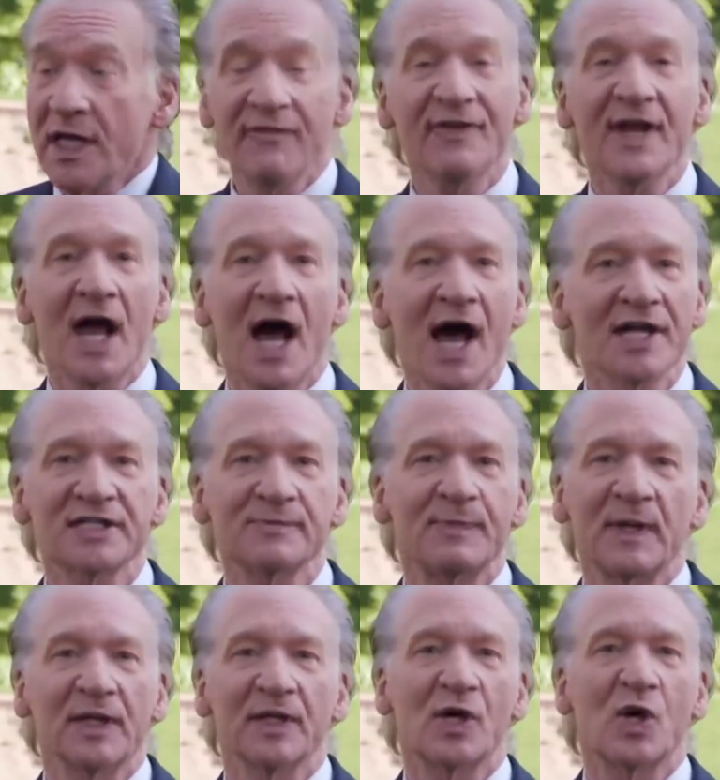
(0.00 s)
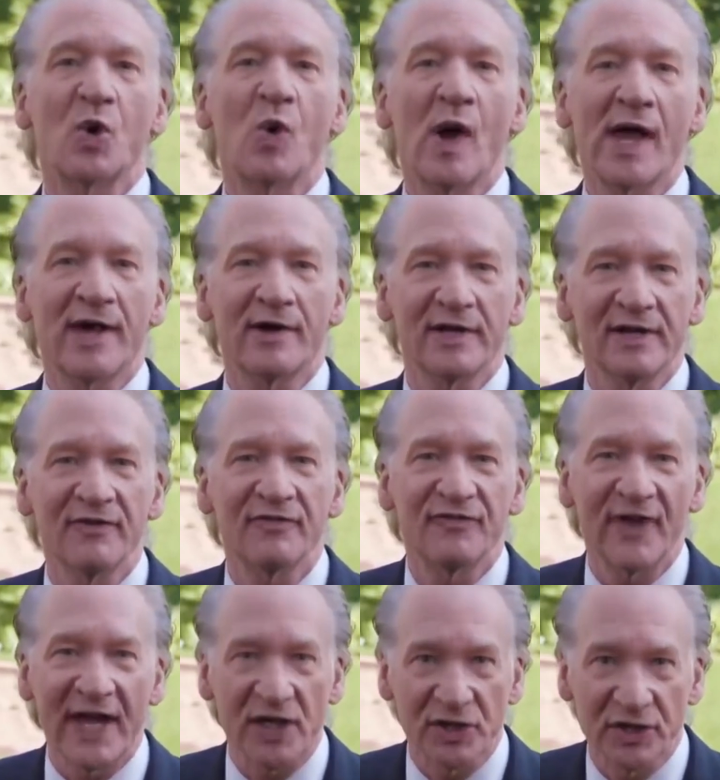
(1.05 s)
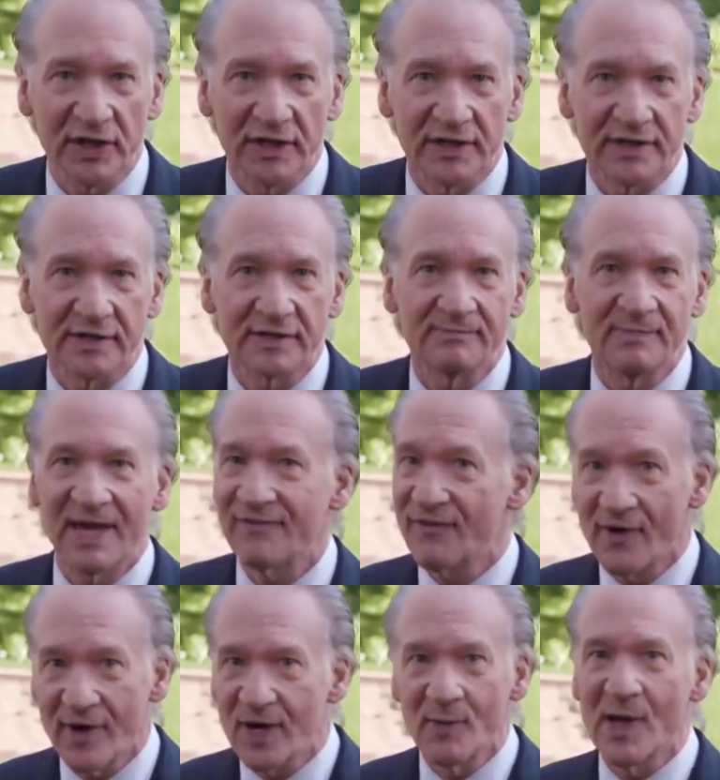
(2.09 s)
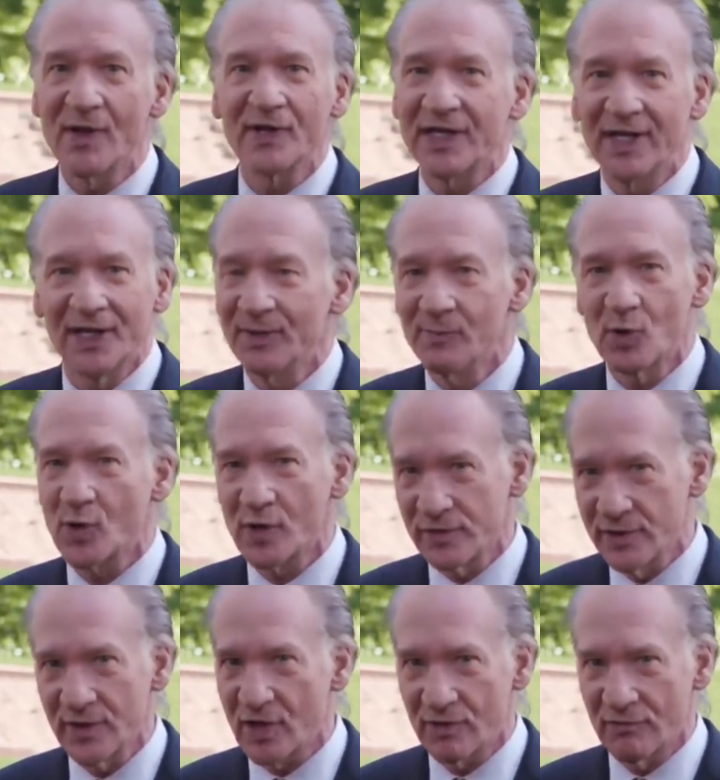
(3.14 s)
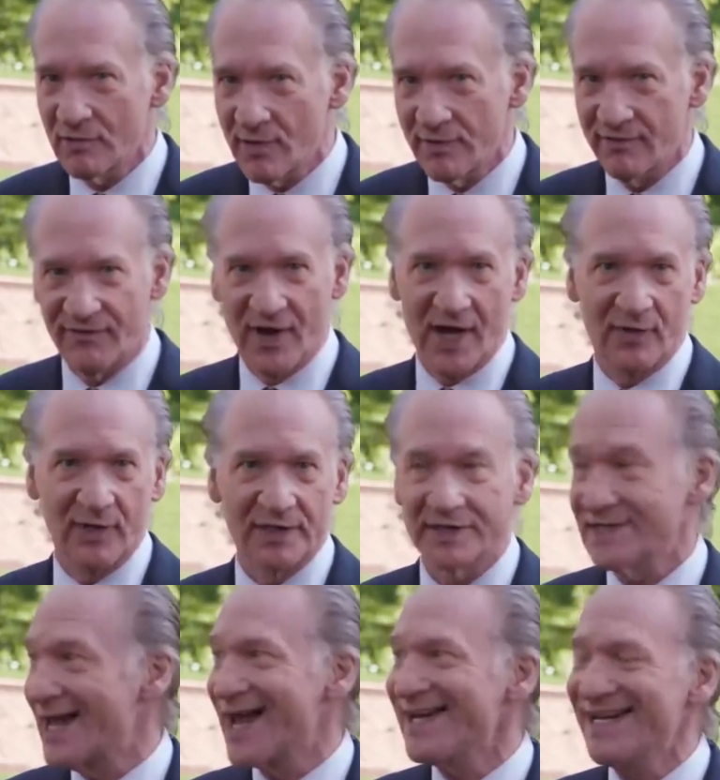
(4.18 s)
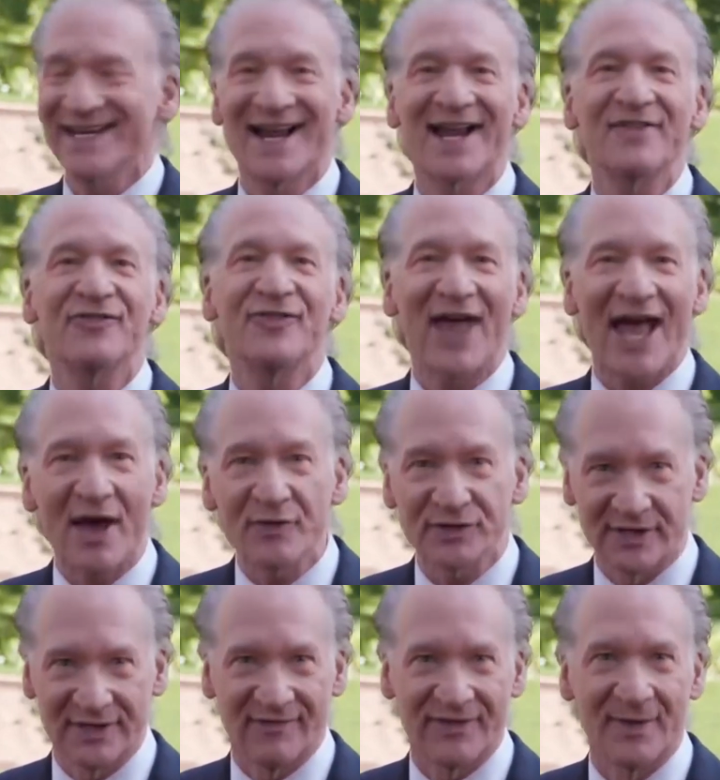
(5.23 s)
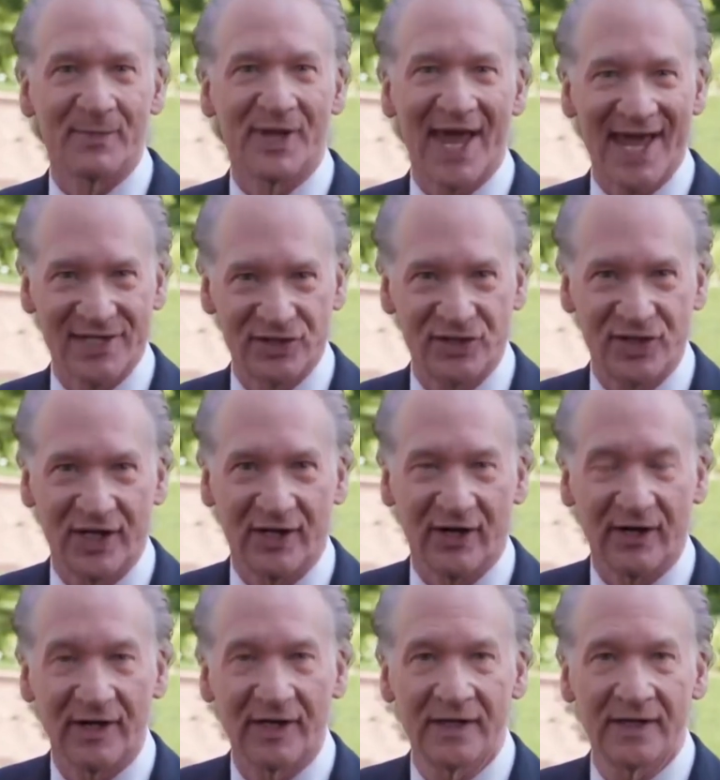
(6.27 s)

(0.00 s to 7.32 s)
Even hospital-acquired infections may very well kill more than coronavirus. 99,000 of them last year.